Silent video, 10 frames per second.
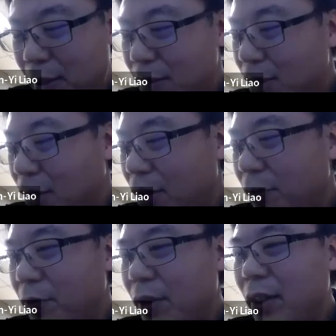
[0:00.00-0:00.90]
basically
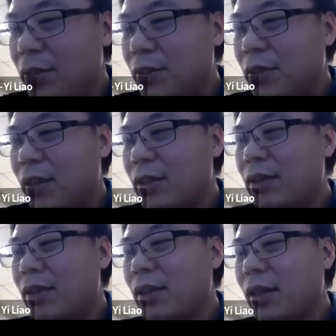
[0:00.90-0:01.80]
finish this